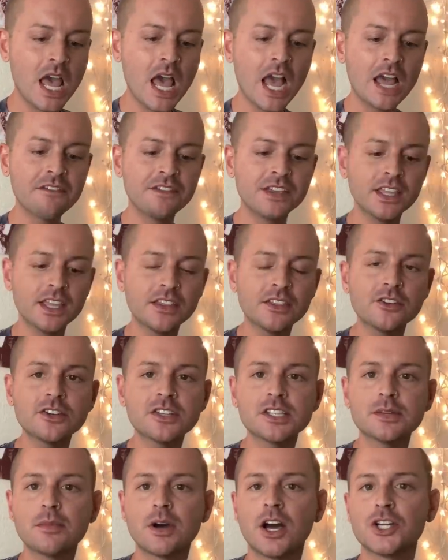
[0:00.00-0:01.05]
I feel like there are
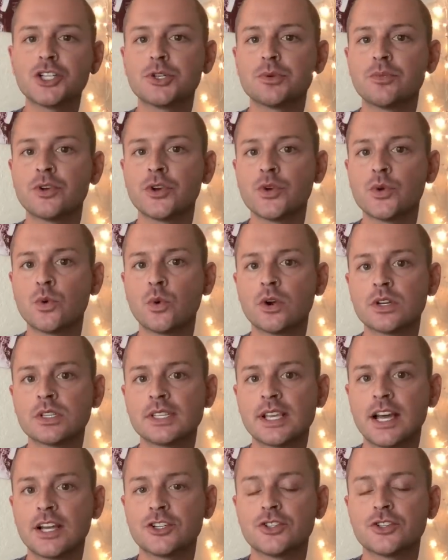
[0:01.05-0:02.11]
some entrepreneur
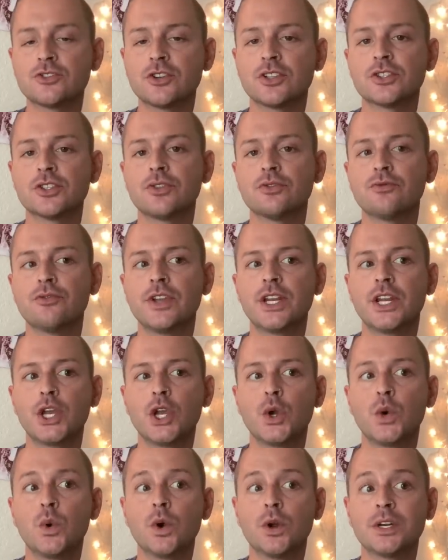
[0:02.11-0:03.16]
Sagittarius drawn to the reading
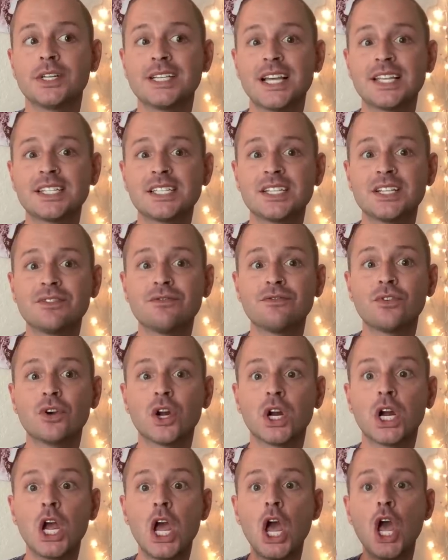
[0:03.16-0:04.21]
who are destined
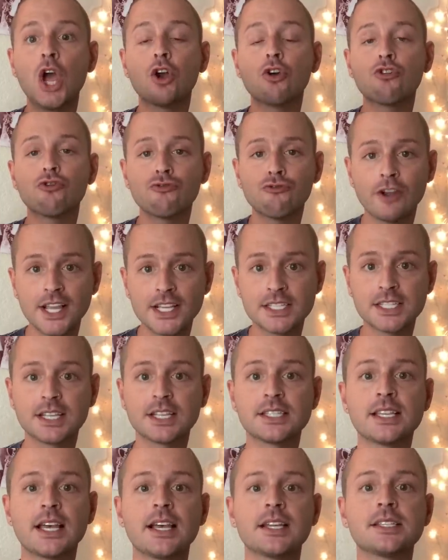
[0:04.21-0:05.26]
for great
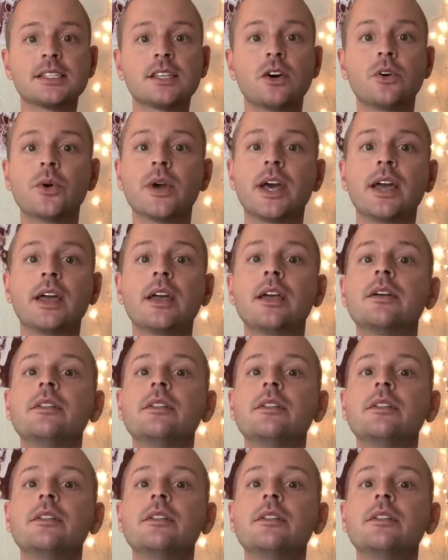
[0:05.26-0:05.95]
success, okay?